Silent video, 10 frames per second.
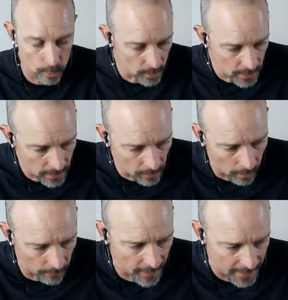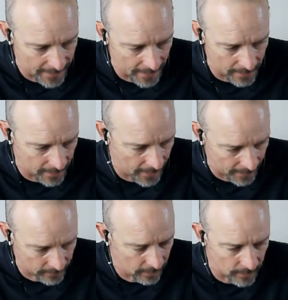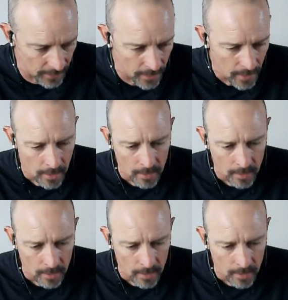You need all of that data and activity